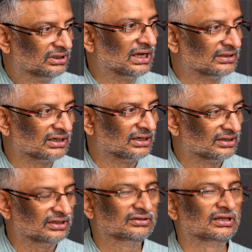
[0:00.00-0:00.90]
the other
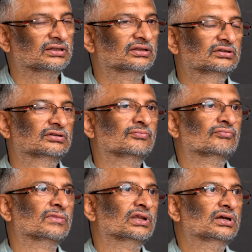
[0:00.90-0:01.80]
countries like this,
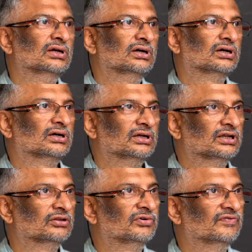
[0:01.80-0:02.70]

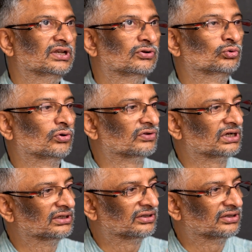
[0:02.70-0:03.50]
it is between 2000 and